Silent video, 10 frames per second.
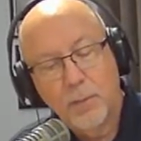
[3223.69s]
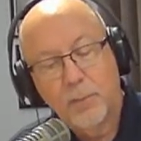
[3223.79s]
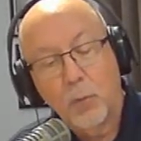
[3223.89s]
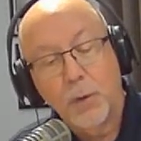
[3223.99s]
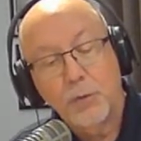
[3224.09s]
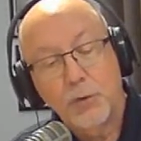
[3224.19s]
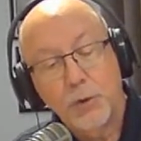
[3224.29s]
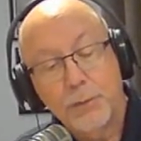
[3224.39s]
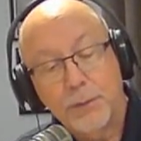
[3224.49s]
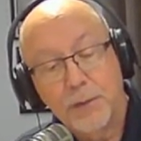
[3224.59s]
Floyd
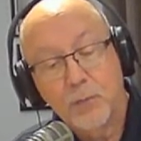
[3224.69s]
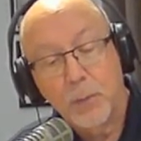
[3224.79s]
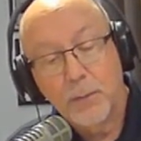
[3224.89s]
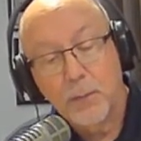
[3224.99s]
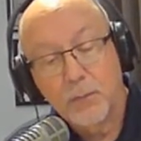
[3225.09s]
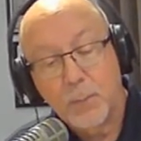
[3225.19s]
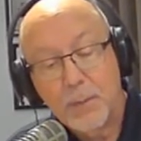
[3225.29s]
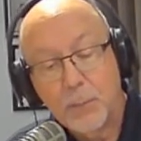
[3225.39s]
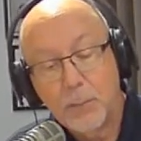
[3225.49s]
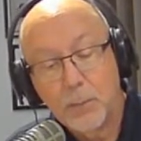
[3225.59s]
Jordan is one of those
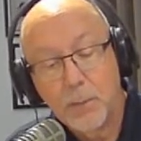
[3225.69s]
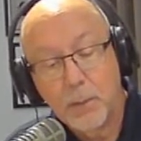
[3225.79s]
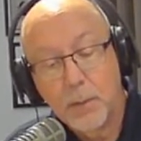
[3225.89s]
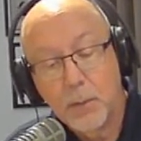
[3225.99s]
people